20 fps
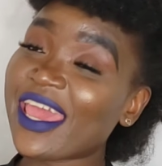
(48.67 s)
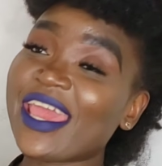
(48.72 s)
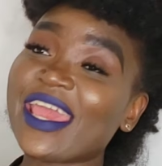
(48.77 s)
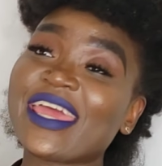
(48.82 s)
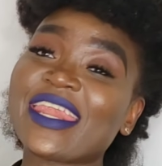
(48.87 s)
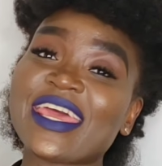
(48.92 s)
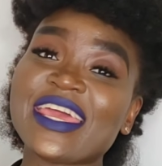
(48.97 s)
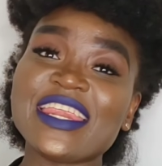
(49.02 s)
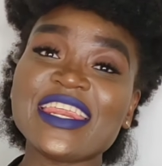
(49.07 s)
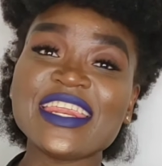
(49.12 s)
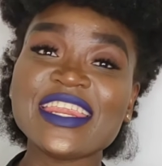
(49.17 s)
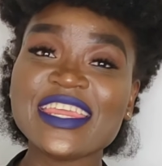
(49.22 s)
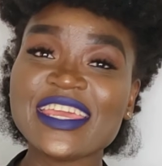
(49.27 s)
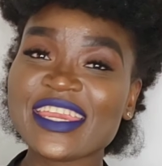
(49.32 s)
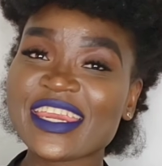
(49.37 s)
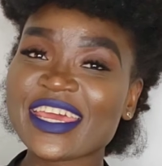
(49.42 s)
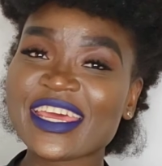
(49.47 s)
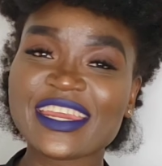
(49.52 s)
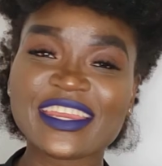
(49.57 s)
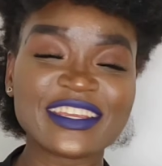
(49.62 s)
and I
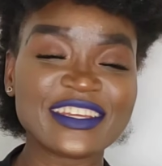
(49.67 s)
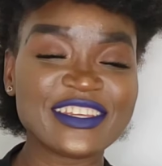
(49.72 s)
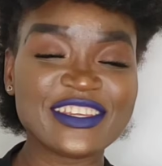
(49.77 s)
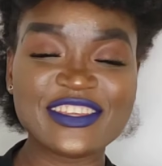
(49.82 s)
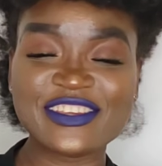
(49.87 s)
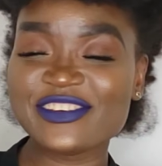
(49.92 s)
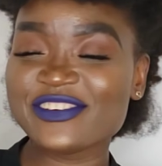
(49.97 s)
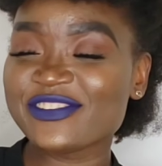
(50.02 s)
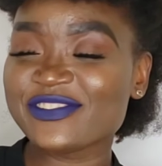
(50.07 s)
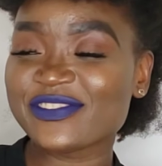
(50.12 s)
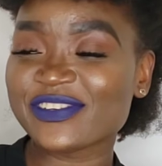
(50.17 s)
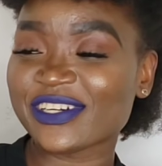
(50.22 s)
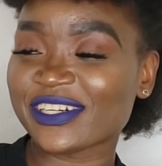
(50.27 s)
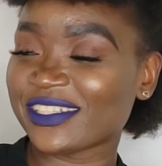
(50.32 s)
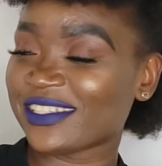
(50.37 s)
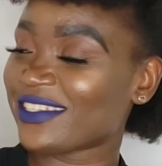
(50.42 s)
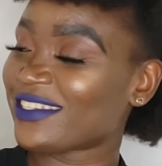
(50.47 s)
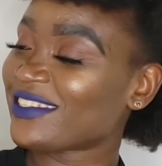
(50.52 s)
needed a new one.